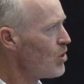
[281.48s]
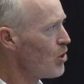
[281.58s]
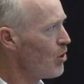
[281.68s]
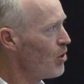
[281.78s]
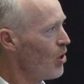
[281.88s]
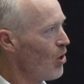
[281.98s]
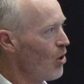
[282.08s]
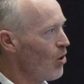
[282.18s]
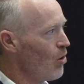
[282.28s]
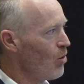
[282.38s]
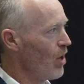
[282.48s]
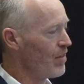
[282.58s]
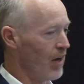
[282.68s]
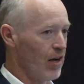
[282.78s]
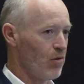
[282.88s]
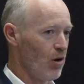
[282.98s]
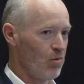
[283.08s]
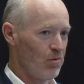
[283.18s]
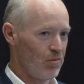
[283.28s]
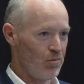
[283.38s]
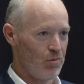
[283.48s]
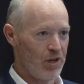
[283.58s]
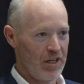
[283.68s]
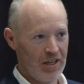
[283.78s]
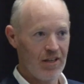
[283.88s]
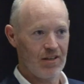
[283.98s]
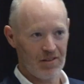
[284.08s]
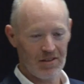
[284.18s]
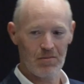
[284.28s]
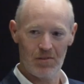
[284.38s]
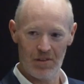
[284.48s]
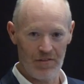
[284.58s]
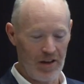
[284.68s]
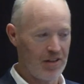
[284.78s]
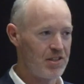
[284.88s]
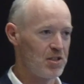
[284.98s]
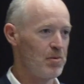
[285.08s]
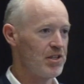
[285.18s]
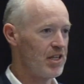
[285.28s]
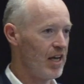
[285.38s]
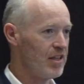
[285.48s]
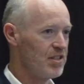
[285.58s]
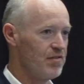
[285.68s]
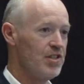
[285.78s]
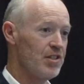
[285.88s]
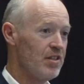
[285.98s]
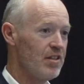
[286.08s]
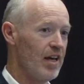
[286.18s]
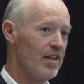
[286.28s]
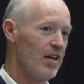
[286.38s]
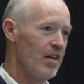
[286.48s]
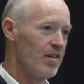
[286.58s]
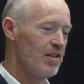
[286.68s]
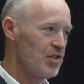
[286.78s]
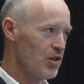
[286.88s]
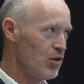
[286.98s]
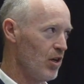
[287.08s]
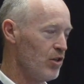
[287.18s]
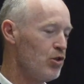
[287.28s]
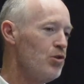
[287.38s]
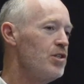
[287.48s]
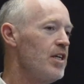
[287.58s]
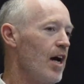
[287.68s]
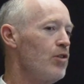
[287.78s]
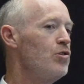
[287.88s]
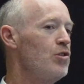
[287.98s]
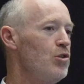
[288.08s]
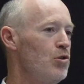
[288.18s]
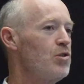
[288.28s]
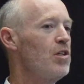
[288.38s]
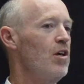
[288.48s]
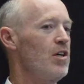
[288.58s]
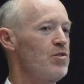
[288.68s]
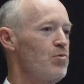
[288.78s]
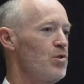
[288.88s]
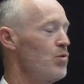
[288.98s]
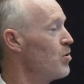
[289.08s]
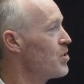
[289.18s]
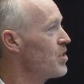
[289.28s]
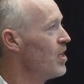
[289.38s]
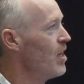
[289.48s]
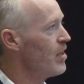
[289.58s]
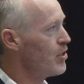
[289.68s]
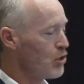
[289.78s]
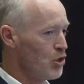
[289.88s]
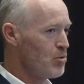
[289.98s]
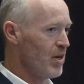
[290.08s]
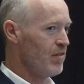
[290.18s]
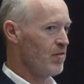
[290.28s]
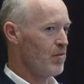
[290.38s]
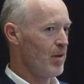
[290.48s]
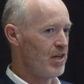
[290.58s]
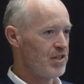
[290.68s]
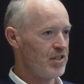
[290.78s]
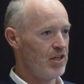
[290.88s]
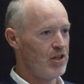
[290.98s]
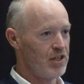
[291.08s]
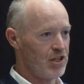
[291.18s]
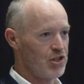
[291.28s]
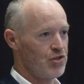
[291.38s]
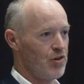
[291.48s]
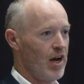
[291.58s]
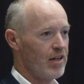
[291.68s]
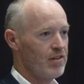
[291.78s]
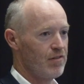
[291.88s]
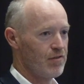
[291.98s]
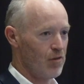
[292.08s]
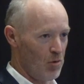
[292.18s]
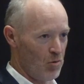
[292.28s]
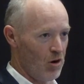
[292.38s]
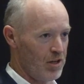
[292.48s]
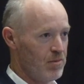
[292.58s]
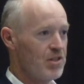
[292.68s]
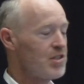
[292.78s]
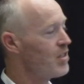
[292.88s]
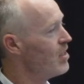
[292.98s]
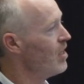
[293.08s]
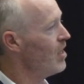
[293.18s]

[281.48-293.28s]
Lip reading: So at Datarock, we, the founders especially, had this vision that this is a hugely underutilized resource. There's a huge amount of information that you can extract from a rock image.